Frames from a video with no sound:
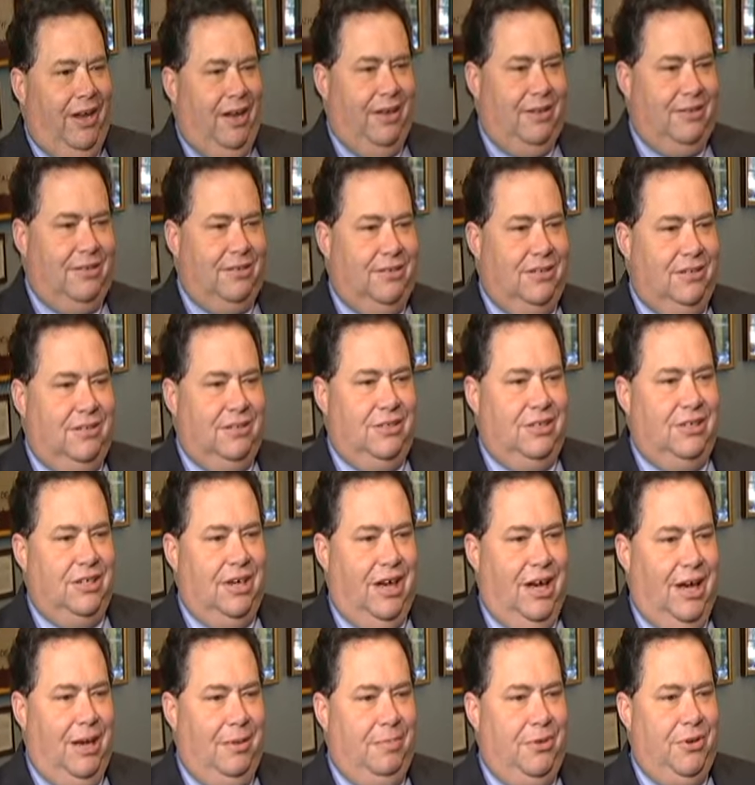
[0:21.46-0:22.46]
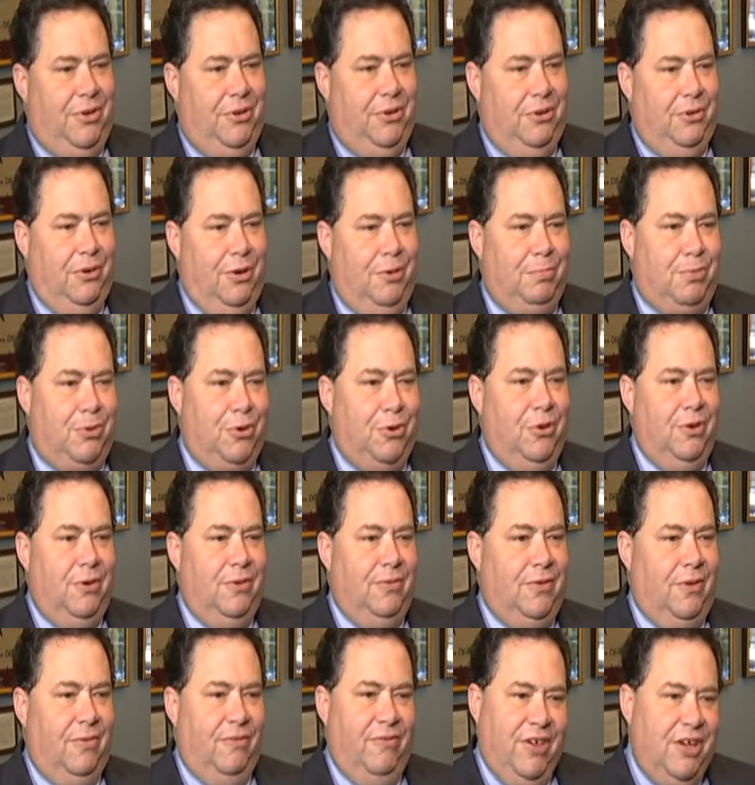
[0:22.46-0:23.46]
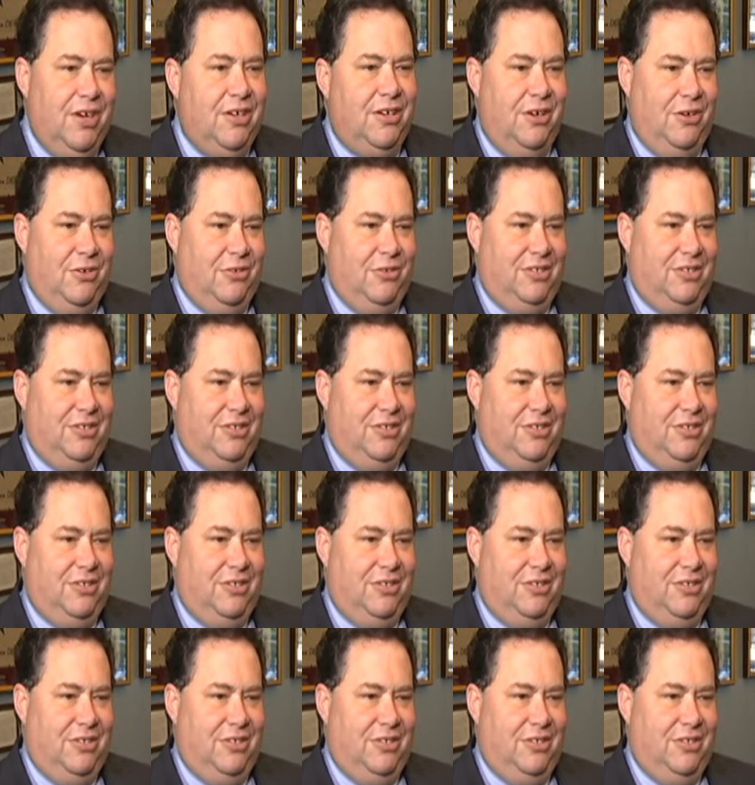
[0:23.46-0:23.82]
House's job to approve or veto